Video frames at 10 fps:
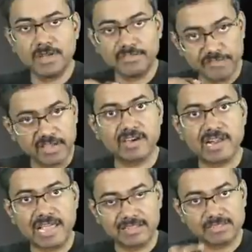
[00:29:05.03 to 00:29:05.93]
with my
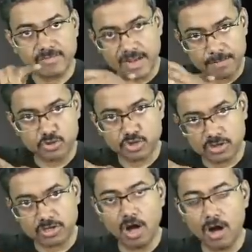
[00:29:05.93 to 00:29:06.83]
finger like this, when I push
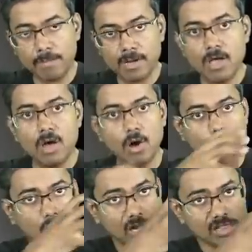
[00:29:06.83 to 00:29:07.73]
on the top,
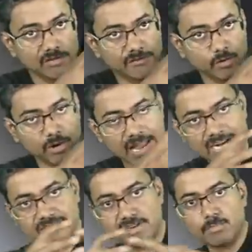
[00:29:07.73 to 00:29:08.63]
all the four
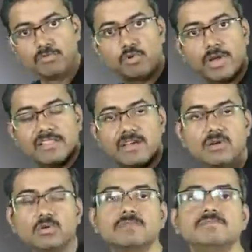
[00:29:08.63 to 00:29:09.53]
layers will move together,
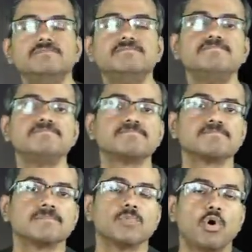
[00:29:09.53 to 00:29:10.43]
no?
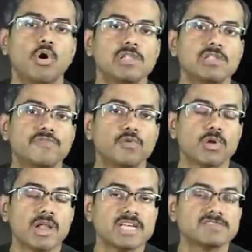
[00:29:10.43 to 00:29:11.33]
All the
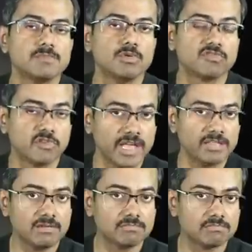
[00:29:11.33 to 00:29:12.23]
four layers will move
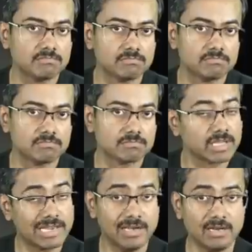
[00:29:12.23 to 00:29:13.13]
together.
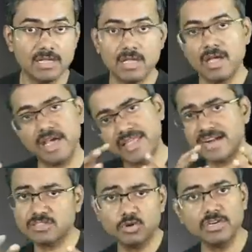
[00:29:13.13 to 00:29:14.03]
Clear? And
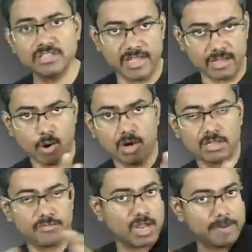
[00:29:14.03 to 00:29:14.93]
that's a good thing.
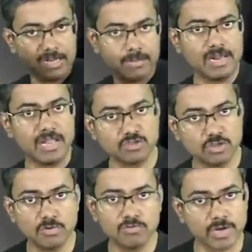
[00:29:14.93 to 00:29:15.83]
All the four epidermal layers
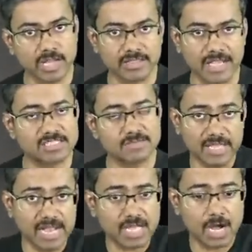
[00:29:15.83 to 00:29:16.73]
should move together. That's,
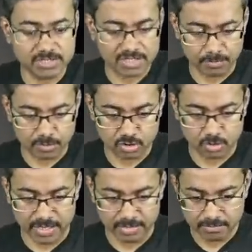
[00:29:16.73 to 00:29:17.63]
that's how it's
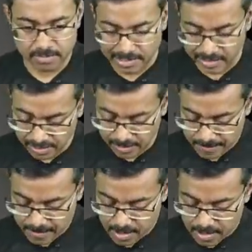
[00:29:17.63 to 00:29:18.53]
supposed to be. Clear?